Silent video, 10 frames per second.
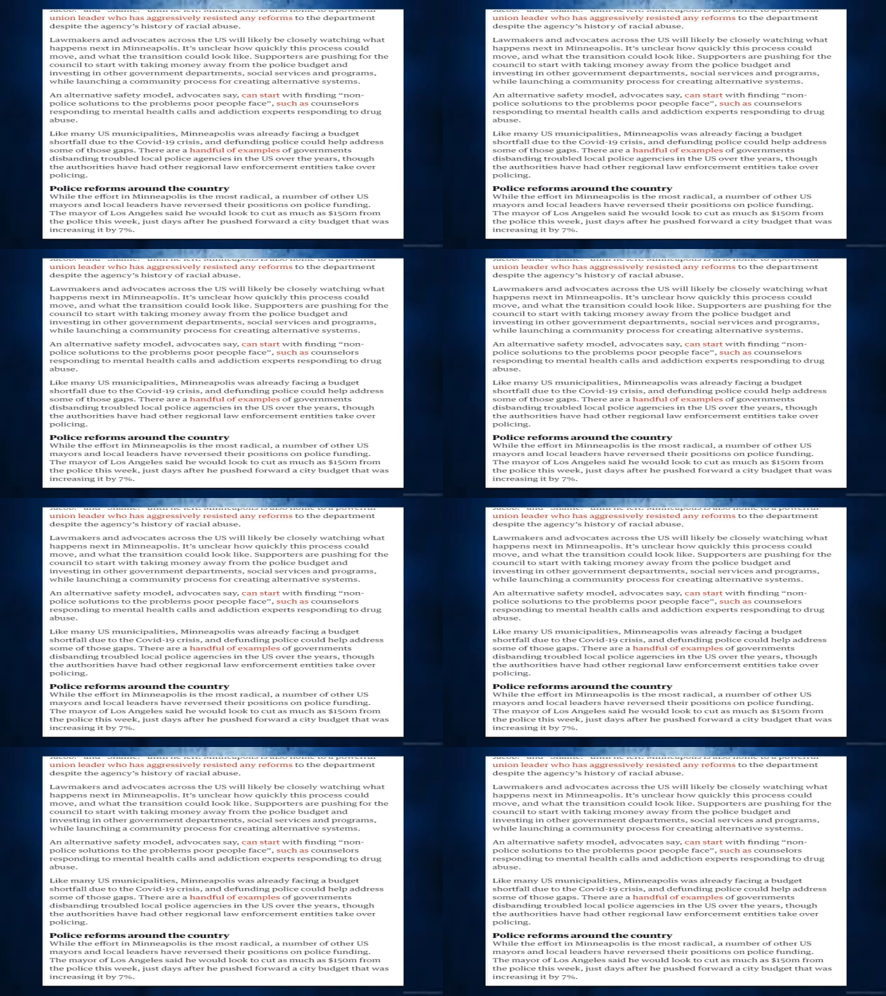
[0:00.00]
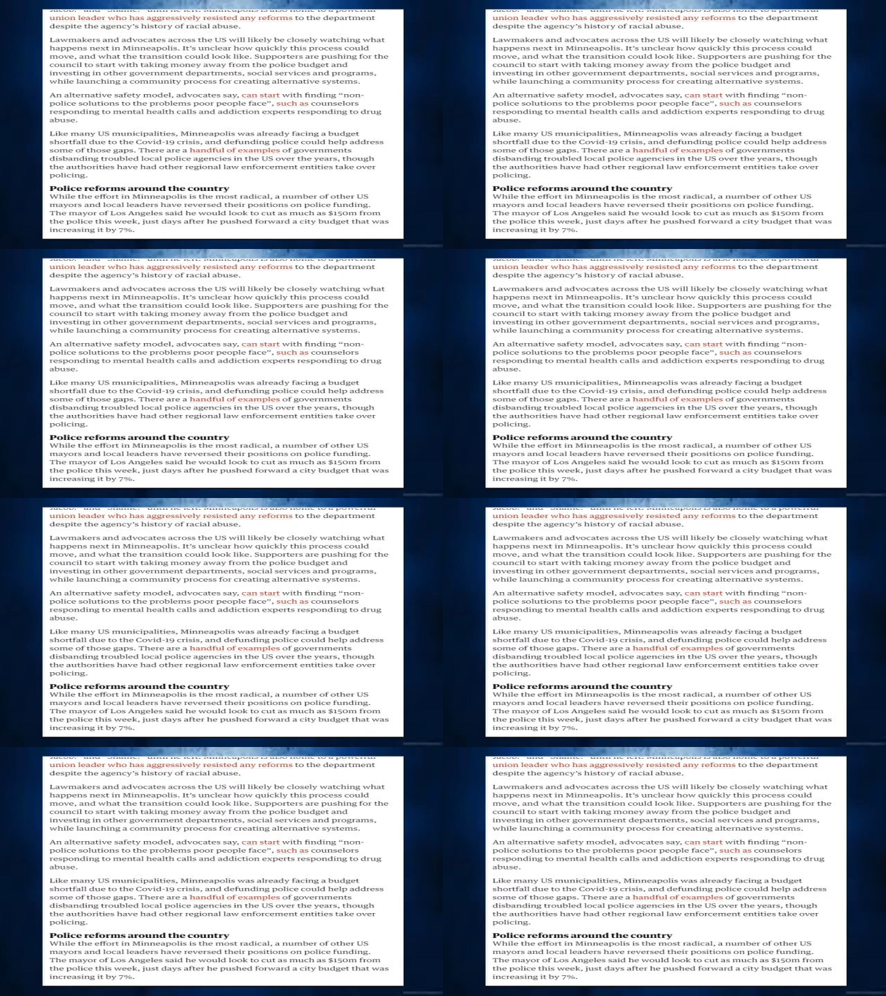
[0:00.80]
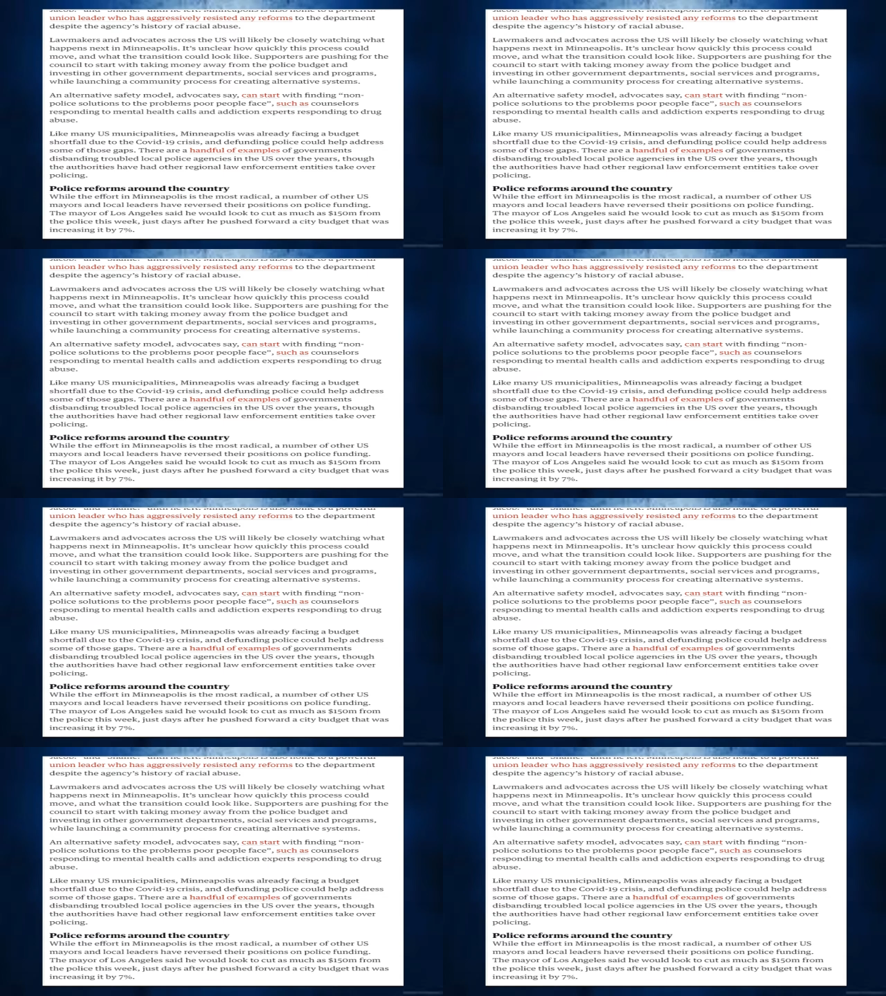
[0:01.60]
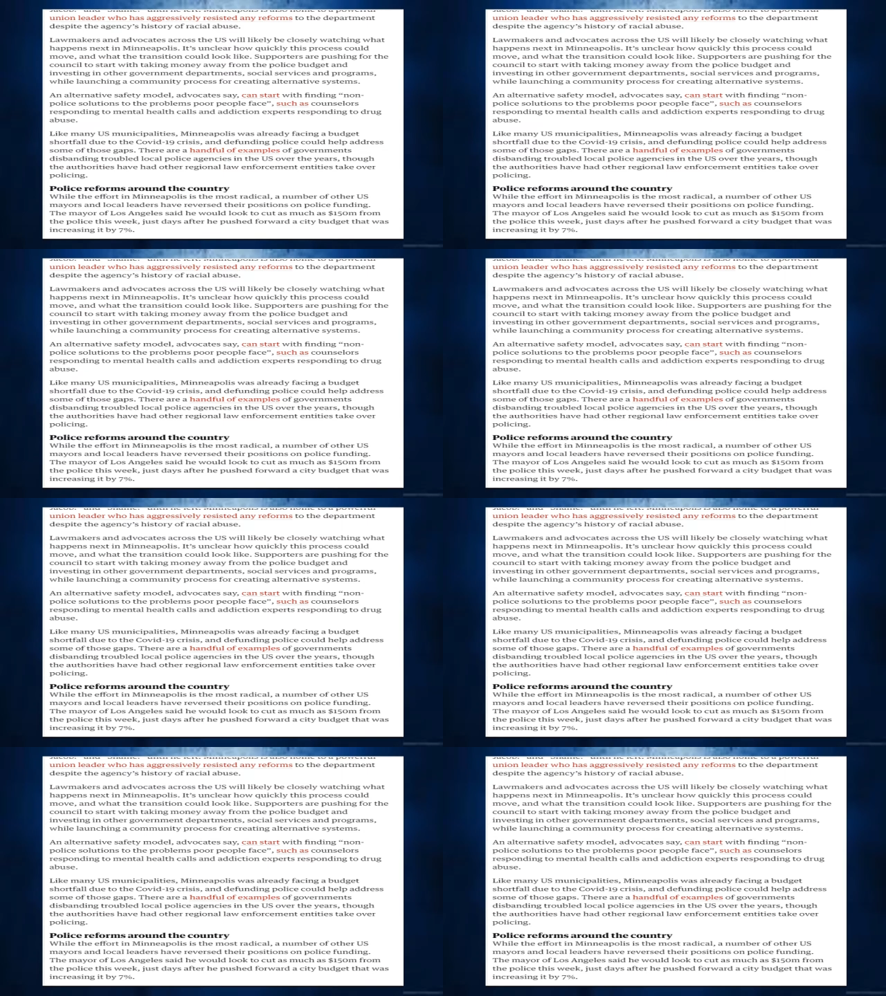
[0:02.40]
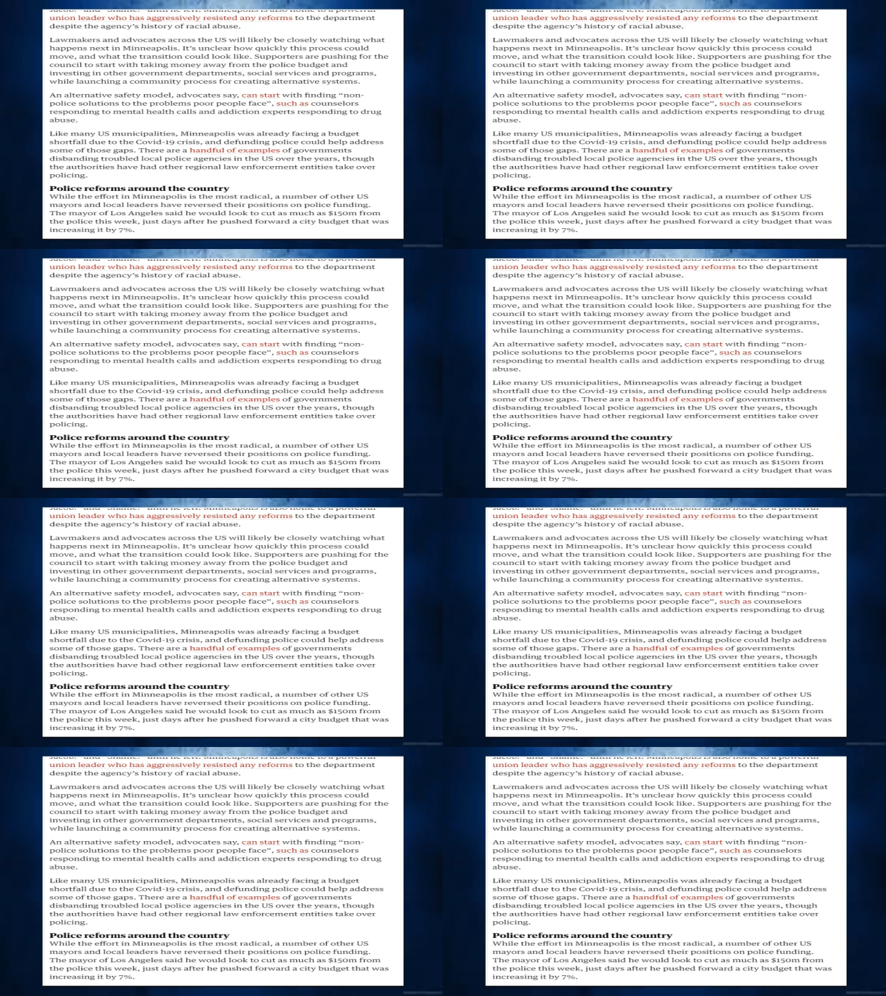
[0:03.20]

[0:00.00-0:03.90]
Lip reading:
(no speaker visible)